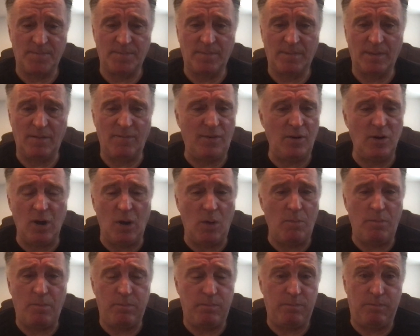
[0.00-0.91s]
for
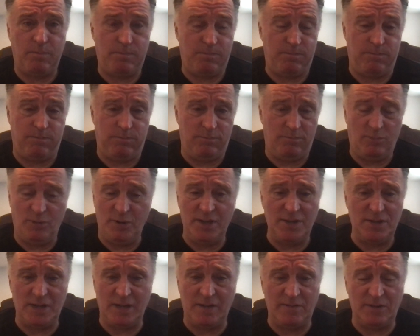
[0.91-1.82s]
no
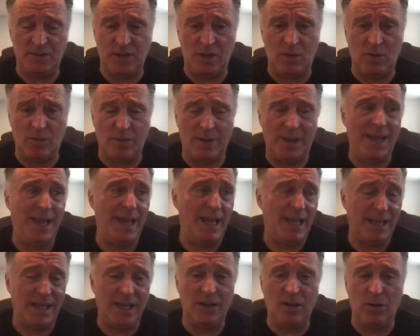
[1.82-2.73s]
reason of his own,
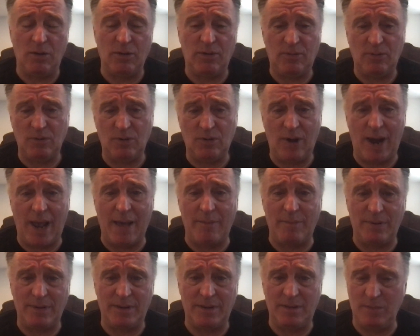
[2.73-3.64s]
can go through
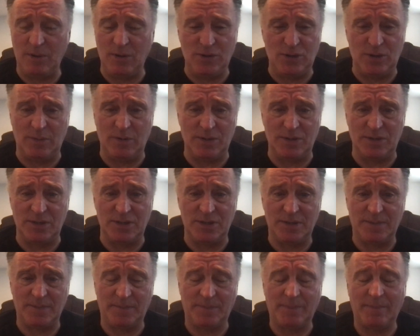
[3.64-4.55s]
crap in the music business.
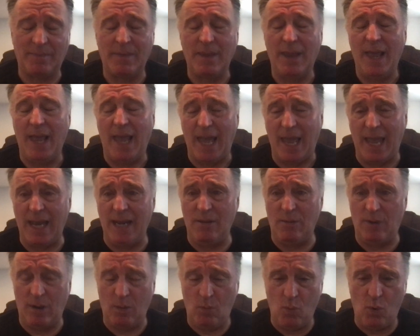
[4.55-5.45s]

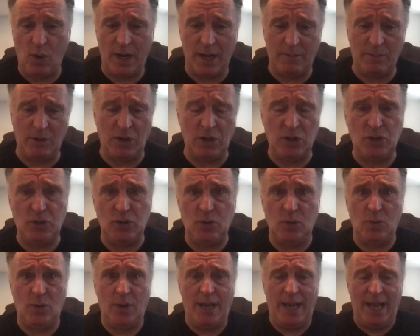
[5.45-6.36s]
Anyway, what I'm going to
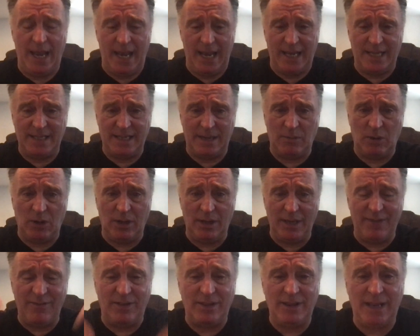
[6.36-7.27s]
do is I'm going to
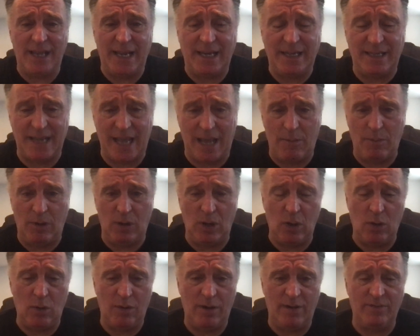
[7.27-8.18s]
leave a link down
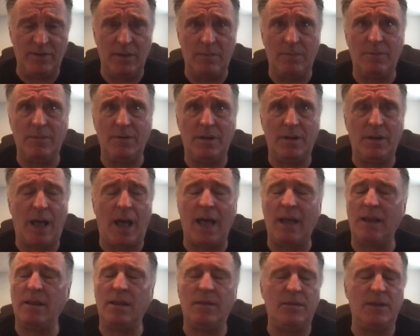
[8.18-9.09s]
below of
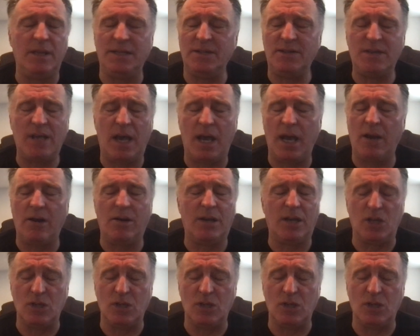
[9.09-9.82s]
the entire